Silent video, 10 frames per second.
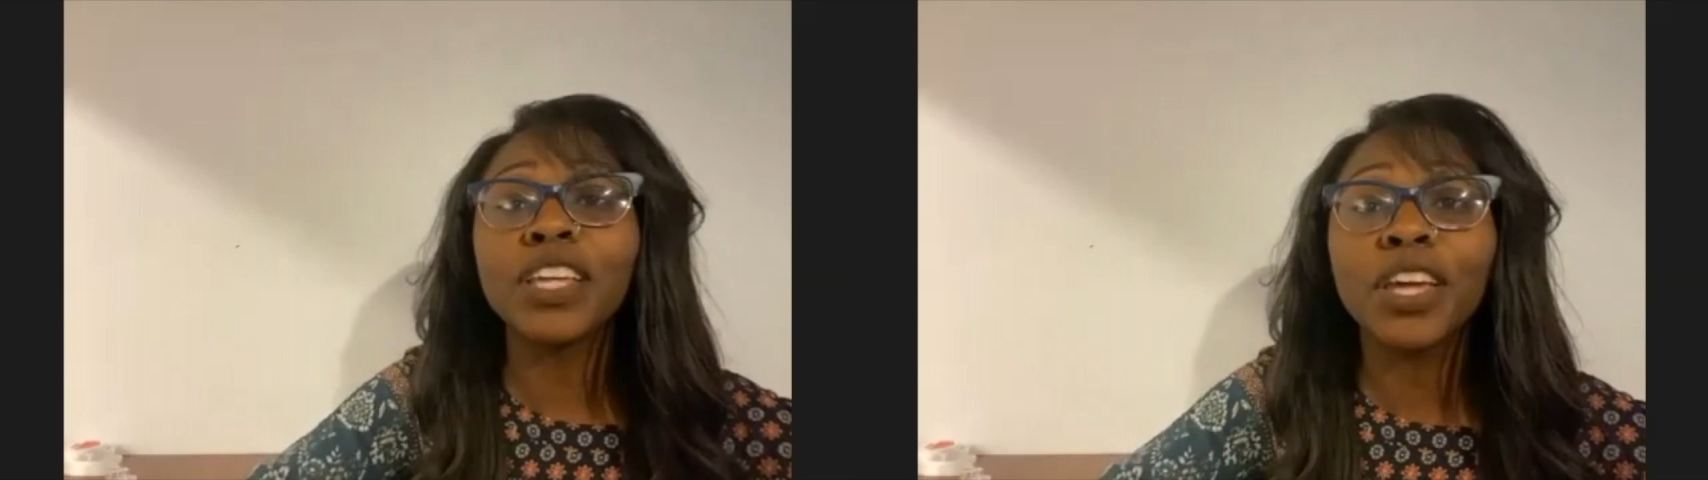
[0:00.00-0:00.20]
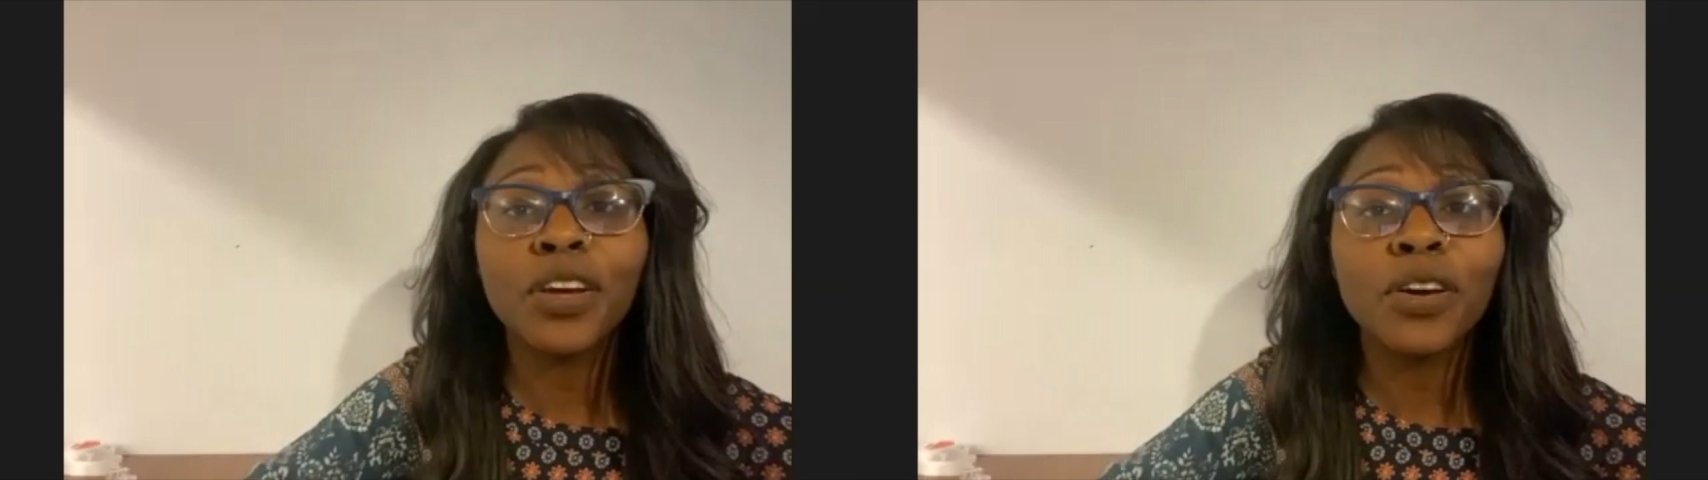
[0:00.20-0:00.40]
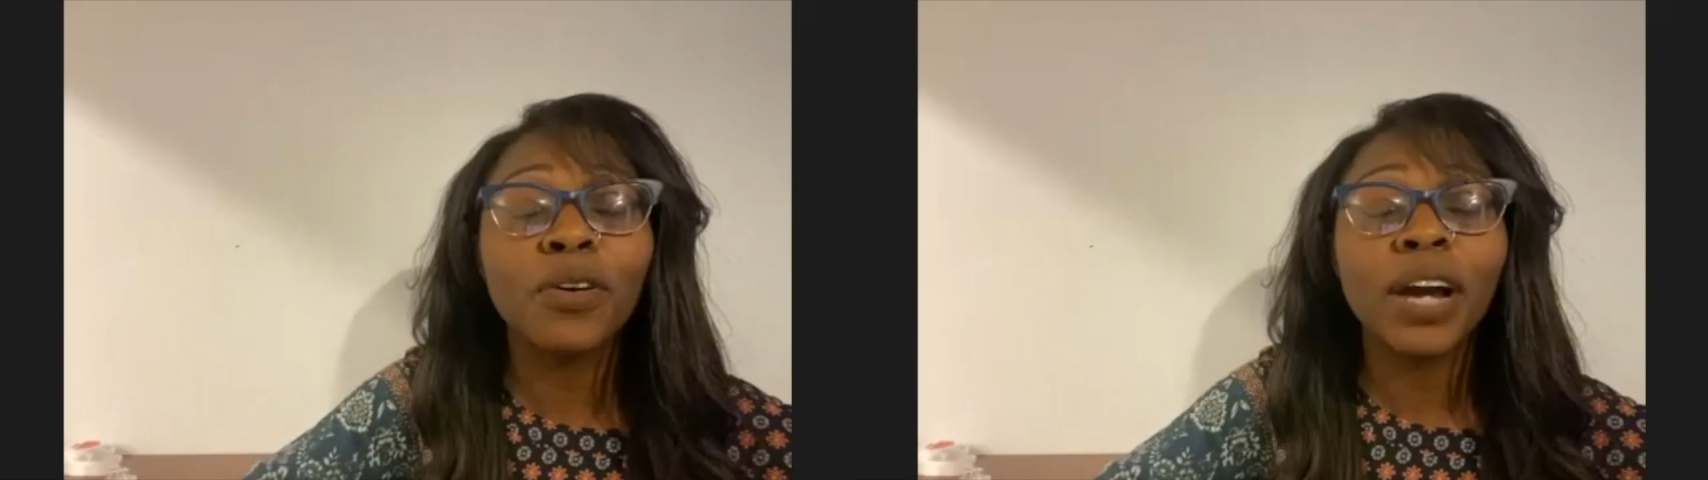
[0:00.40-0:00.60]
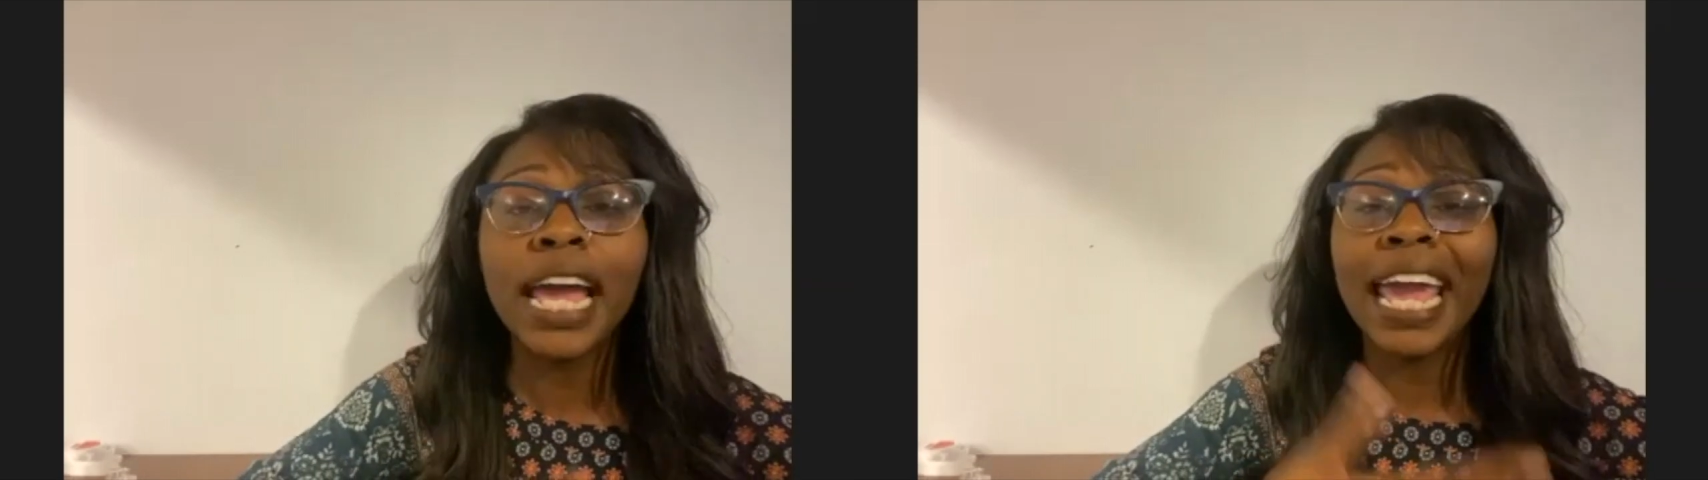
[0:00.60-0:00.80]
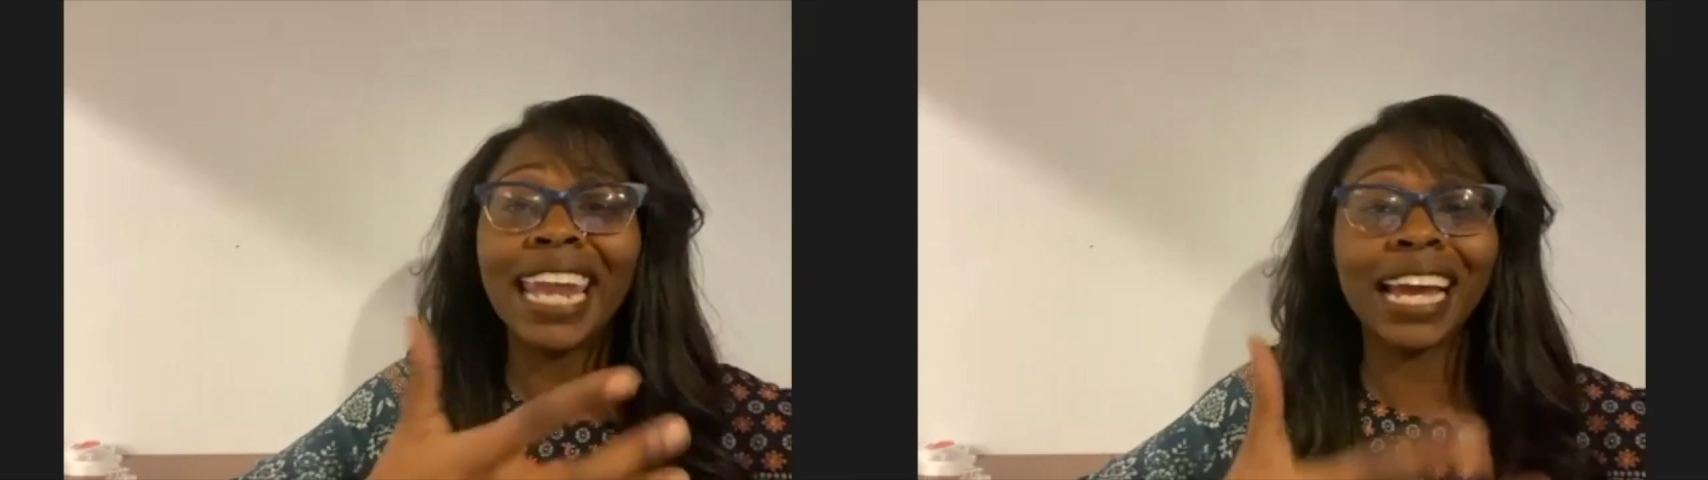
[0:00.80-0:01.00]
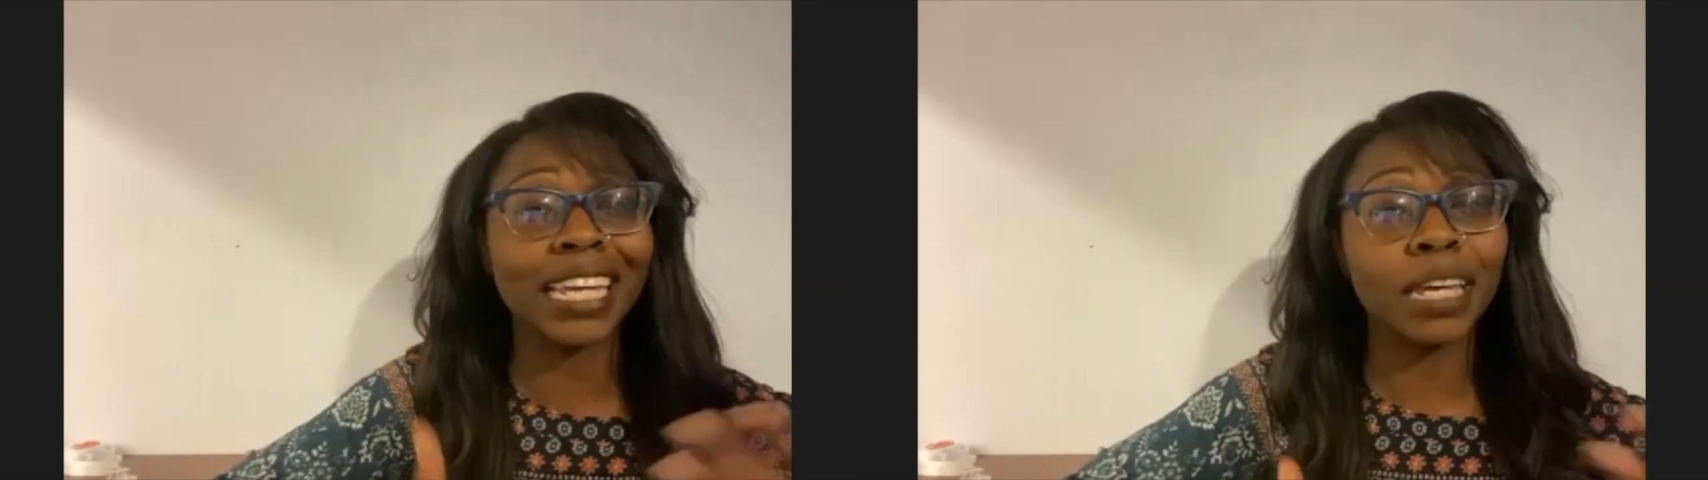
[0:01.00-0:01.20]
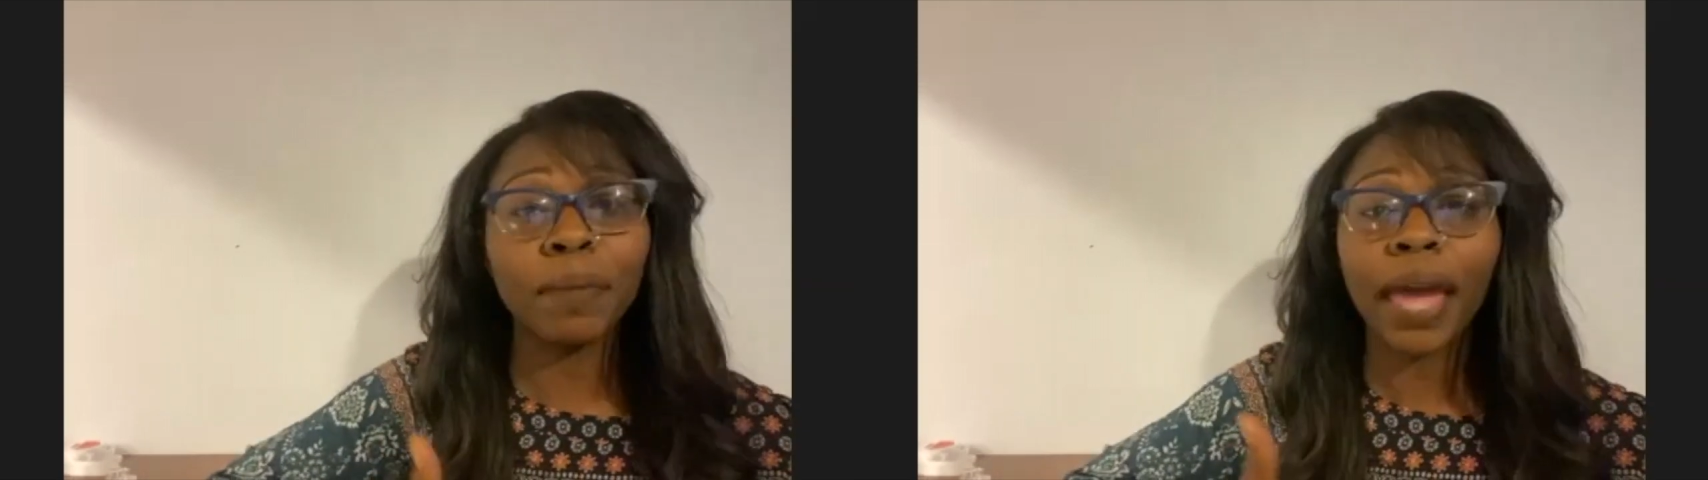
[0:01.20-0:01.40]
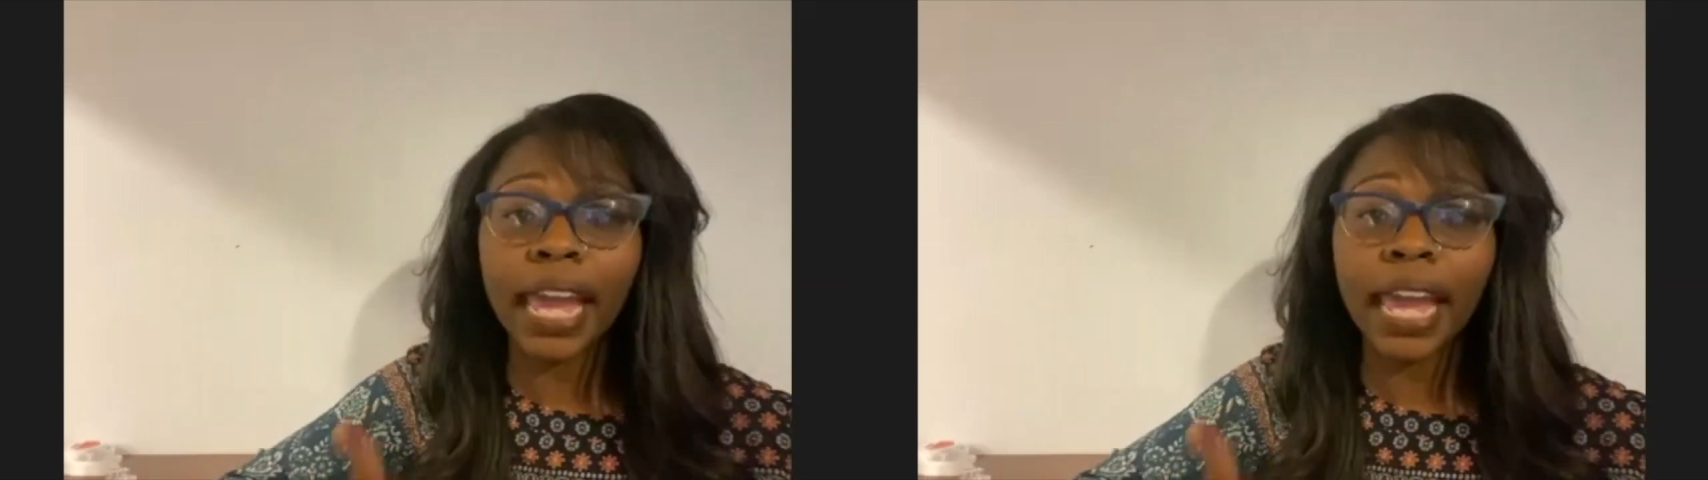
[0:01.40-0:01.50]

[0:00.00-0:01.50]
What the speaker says: you and I can get